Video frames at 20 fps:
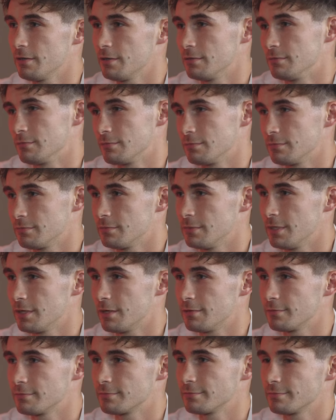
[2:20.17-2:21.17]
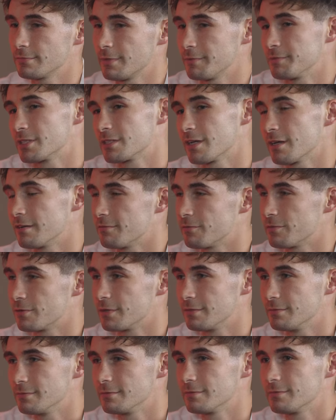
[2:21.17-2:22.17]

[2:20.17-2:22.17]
and you know, I'm excited for it.